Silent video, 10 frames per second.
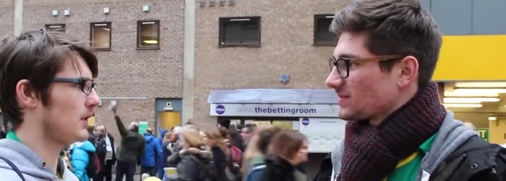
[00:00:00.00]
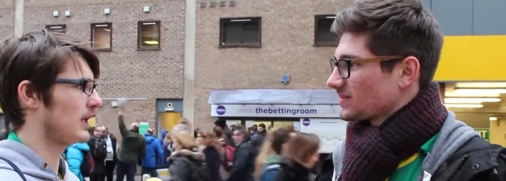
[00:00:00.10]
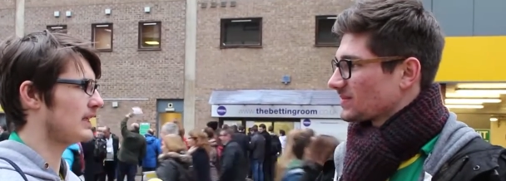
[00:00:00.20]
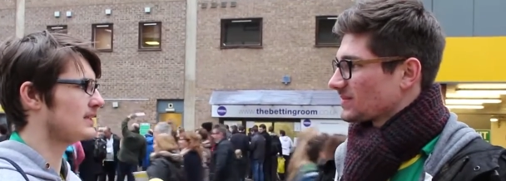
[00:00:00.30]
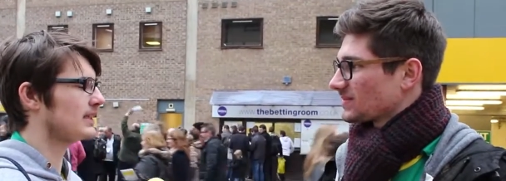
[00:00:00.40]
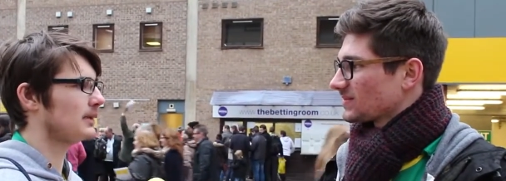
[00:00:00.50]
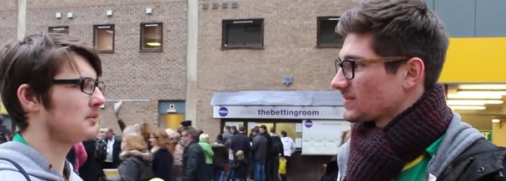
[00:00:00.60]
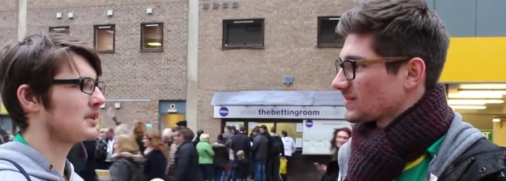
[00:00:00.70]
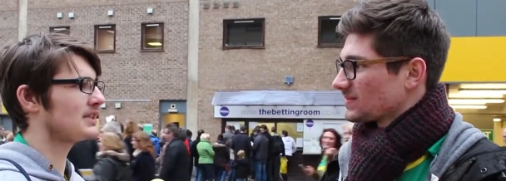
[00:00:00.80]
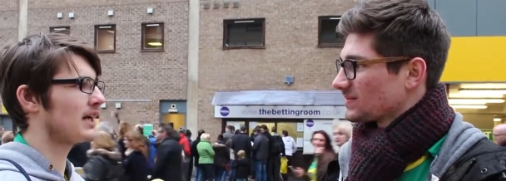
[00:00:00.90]
Speaker 1: it
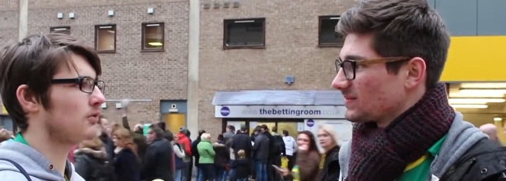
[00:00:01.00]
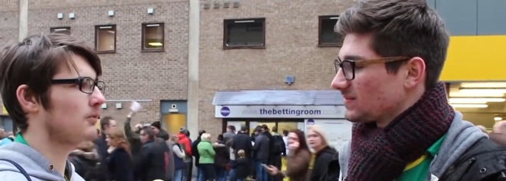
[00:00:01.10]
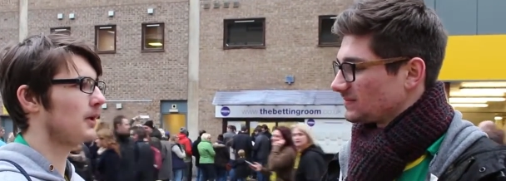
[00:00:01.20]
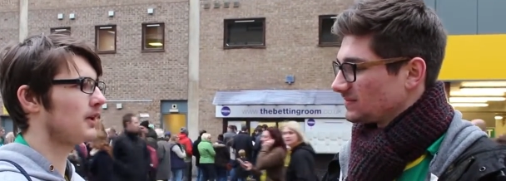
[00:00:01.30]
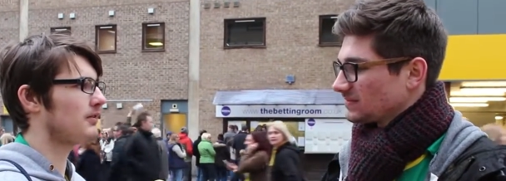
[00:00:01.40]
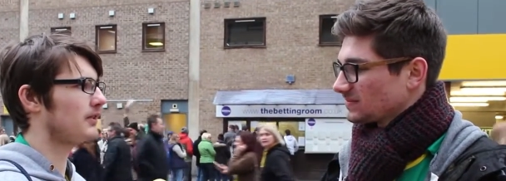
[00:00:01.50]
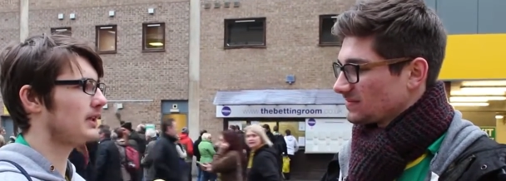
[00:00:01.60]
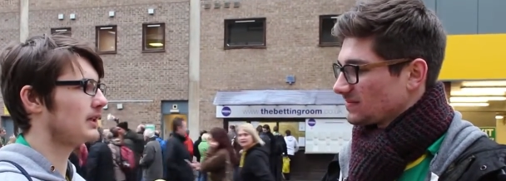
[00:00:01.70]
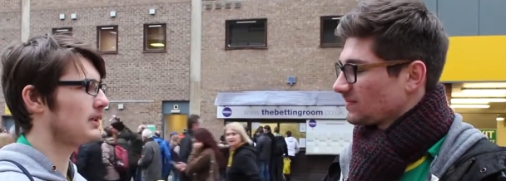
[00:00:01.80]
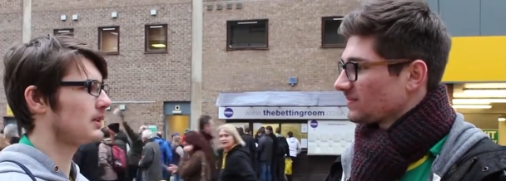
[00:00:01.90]
seemed that Darryl
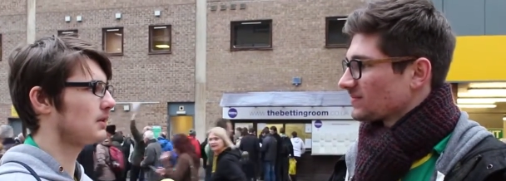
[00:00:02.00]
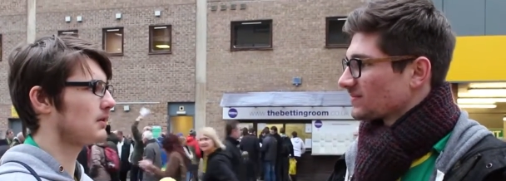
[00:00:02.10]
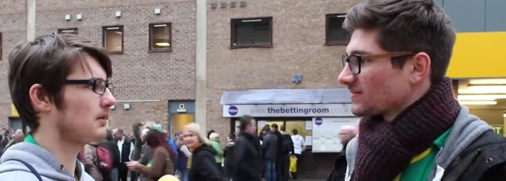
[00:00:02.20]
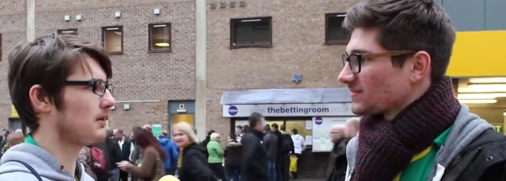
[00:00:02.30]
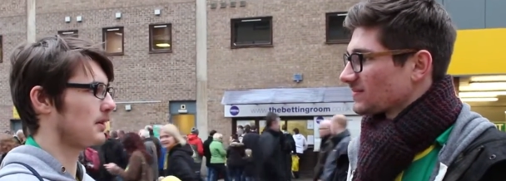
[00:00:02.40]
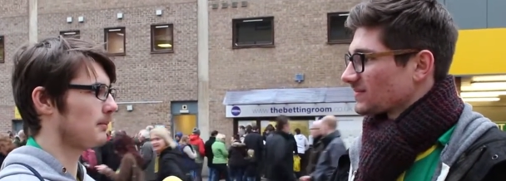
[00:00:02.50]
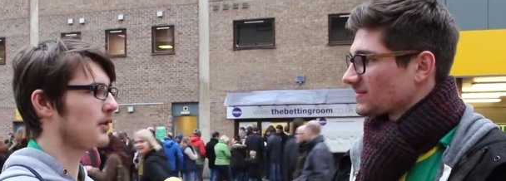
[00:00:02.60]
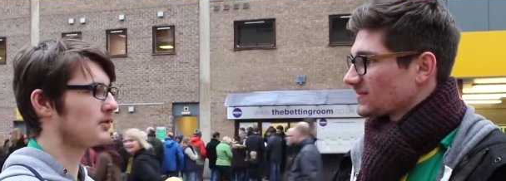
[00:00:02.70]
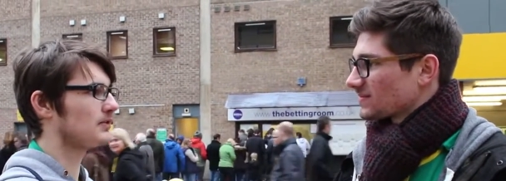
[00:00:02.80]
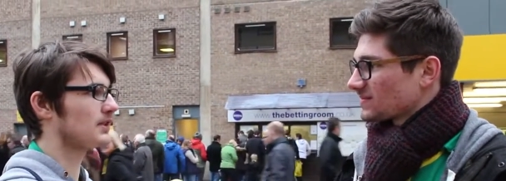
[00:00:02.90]
Murphy, that
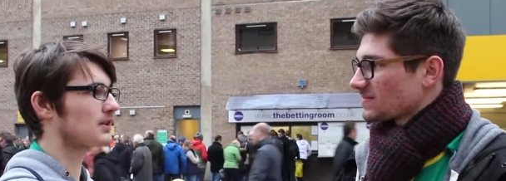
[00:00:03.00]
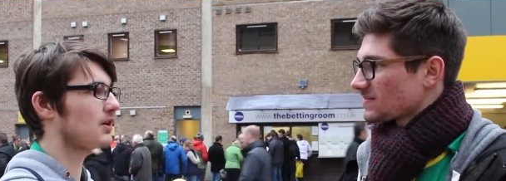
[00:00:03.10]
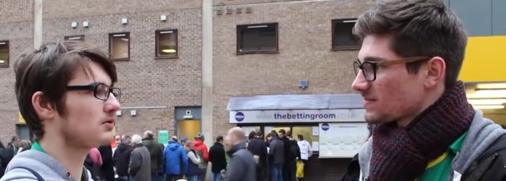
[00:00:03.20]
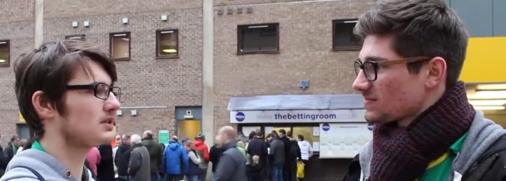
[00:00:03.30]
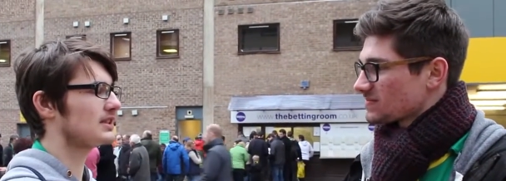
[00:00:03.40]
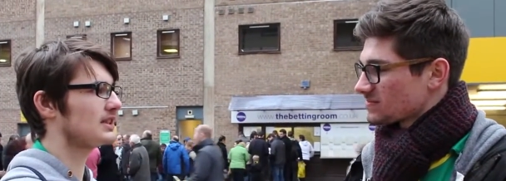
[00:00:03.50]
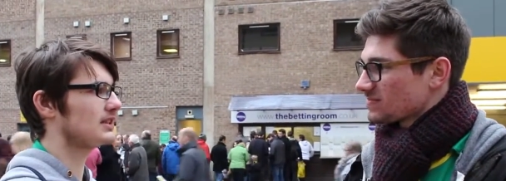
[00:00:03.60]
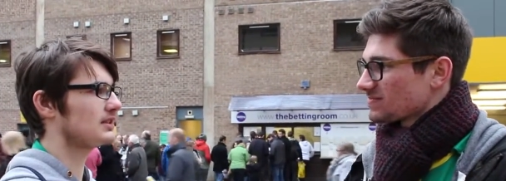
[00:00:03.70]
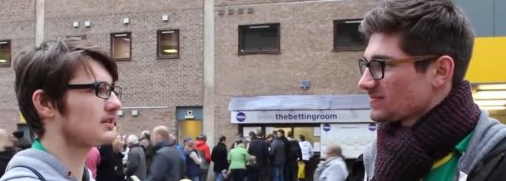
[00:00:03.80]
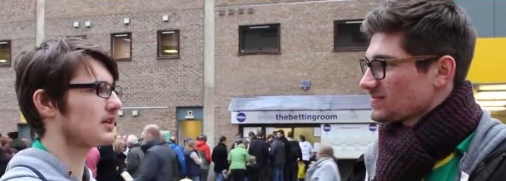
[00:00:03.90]
most of his goals this
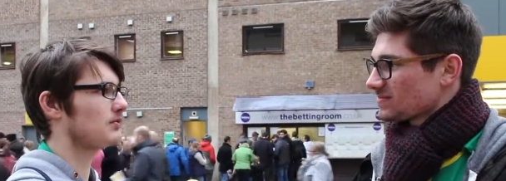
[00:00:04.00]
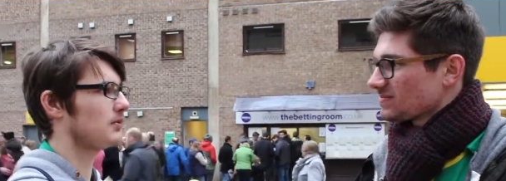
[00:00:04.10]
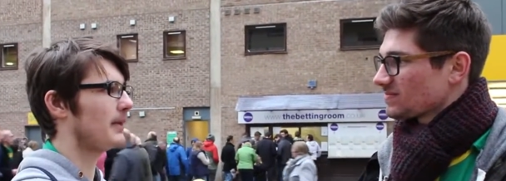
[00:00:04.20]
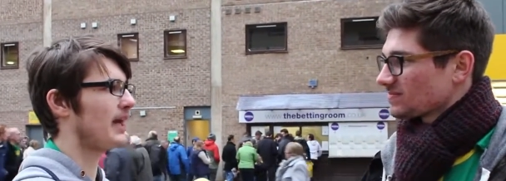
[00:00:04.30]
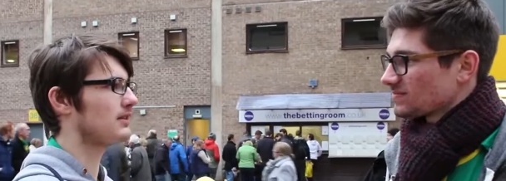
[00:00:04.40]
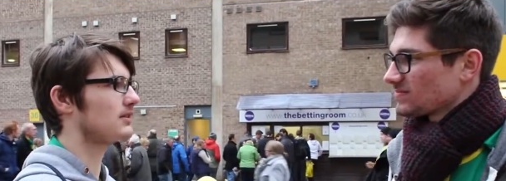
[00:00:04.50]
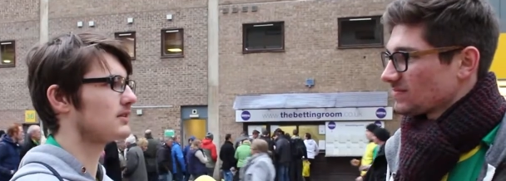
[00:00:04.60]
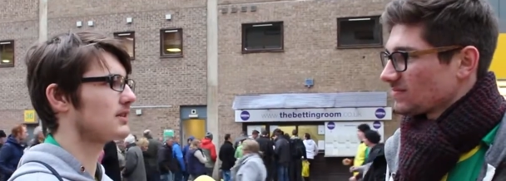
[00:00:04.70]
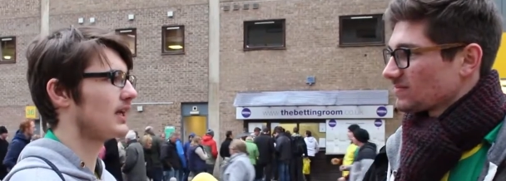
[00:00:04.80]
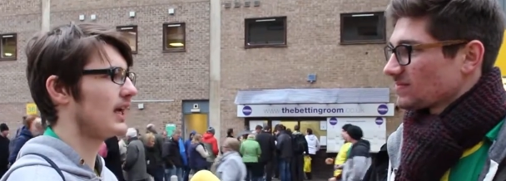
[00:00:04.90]
season has come from
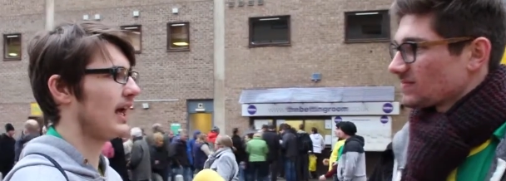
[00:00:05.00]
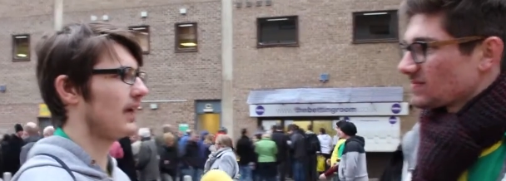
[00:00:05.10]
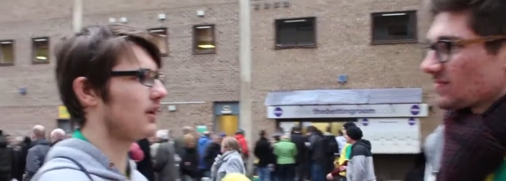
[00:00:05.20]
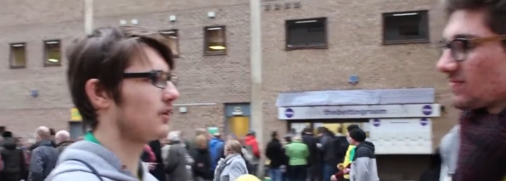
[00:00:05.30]
headers, and I